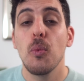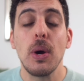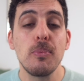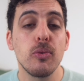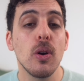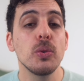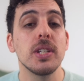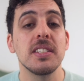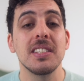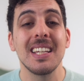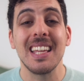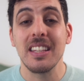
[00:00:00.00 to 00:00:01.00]
when
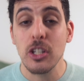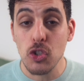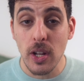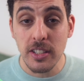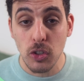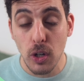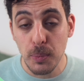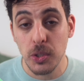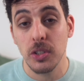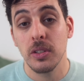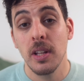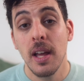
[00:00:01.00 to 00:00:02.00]
processing the
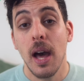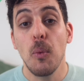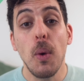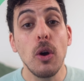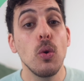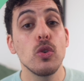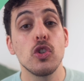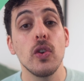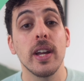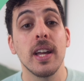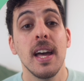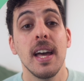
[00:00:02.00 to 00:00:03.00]
transcription. And one cool
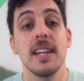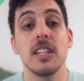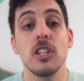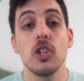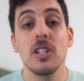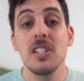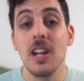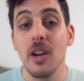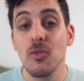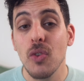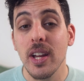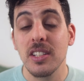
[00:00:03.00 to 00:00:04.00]
trick is that you can
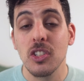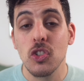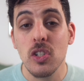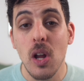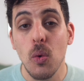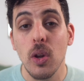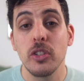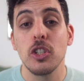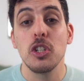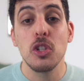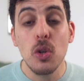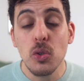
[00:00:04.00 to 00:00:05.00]
direct Granola to
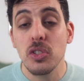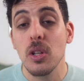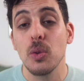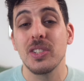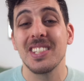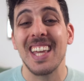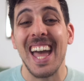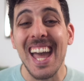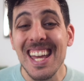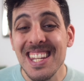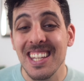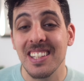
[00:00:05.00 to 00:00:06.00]
use notes as
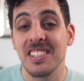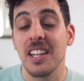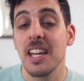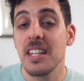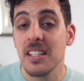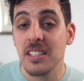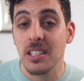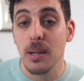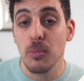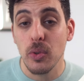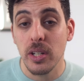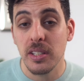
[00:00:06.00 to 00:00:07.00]
headings in its
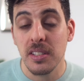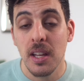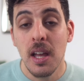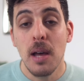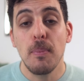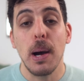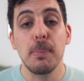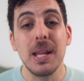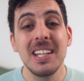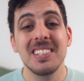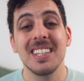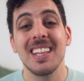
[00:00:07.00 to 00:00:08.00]
summaries by
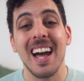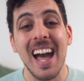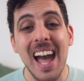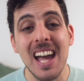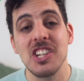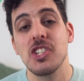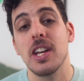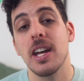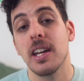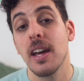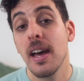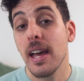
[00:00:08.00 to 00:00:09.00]
placing a
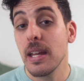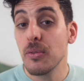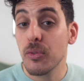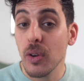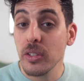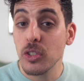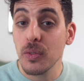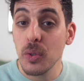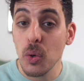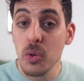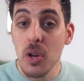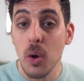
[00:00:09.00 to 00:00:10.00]
hashtag in front of
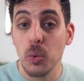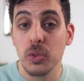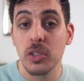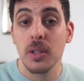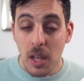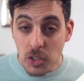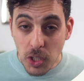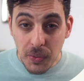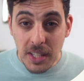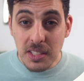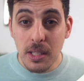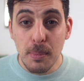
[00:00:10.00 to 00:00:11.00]
your note. So if
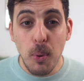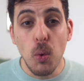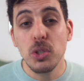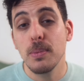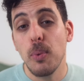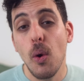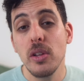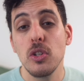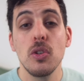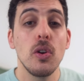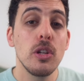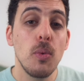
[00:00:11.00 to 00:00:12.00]
there's an important point you
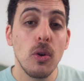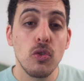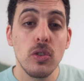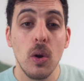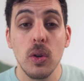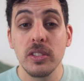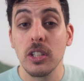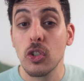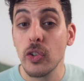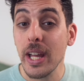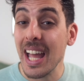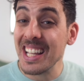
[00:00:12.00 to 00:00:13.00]
know you want Granola to
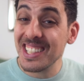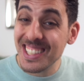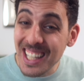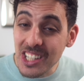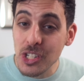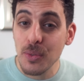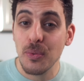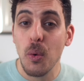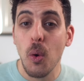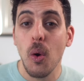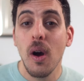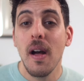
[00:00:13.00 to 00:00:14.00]
create a section for,